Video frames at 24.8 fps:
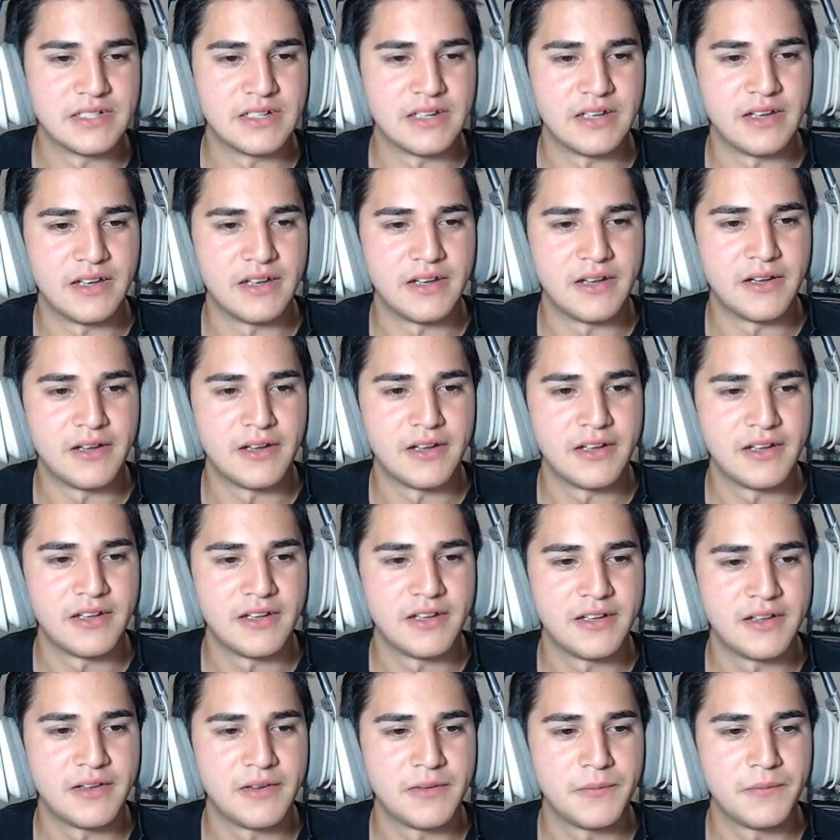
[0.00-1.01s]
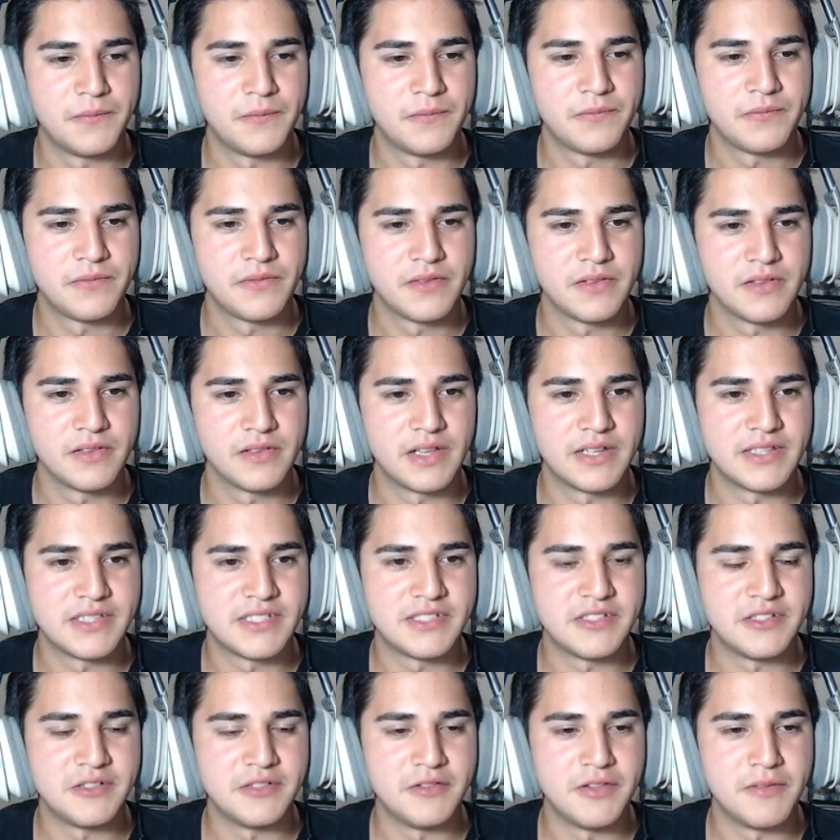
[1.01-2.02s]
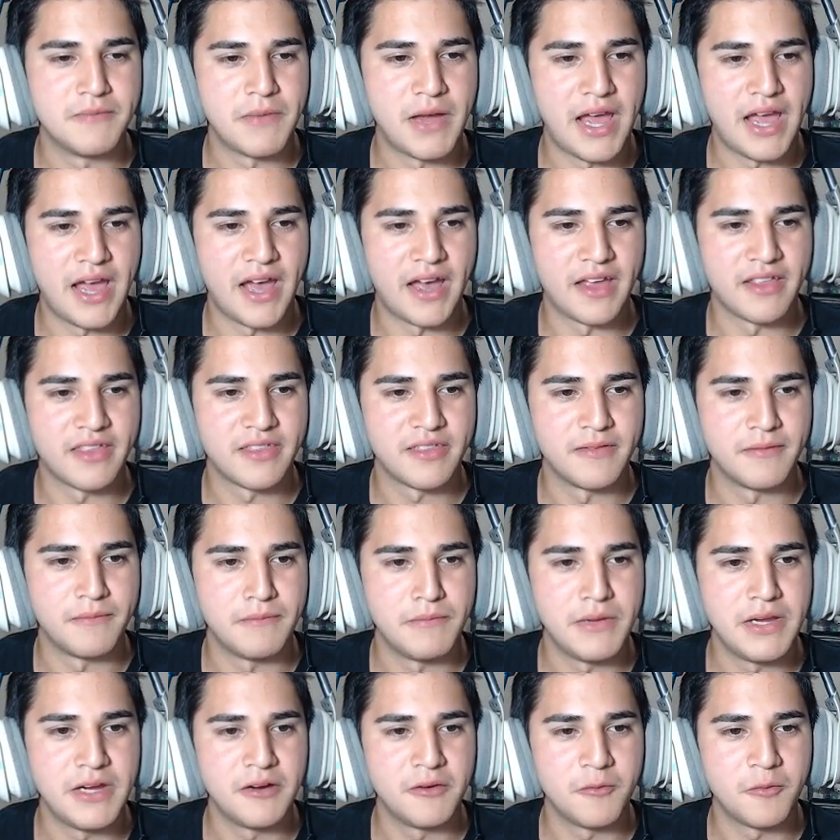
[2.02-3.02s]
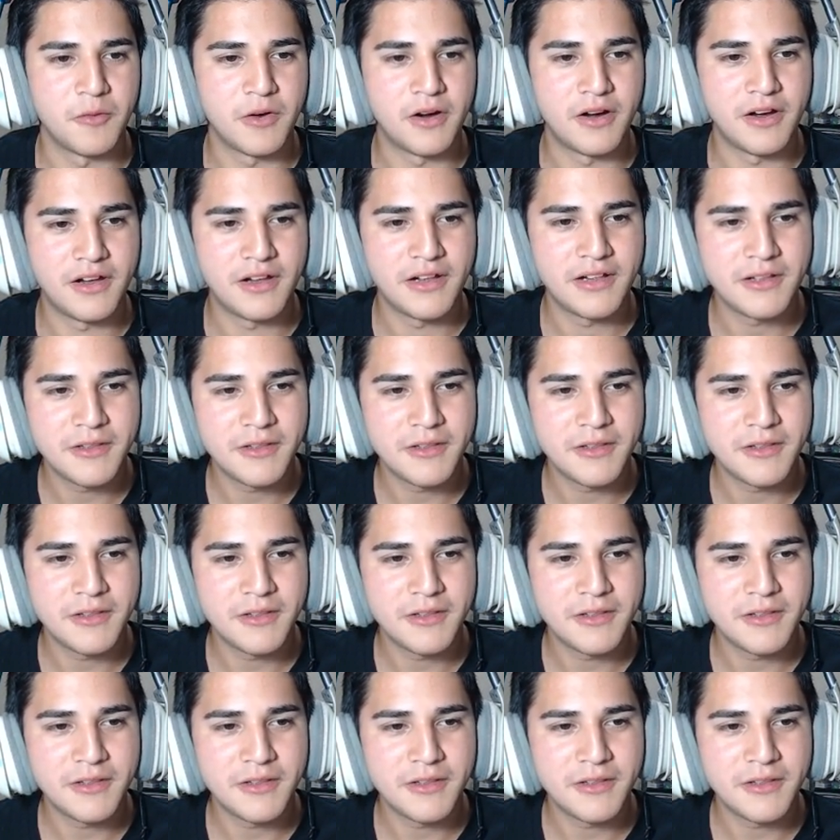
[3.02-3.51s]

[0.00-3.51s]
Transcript: Um, let's do the math. Mirror Wall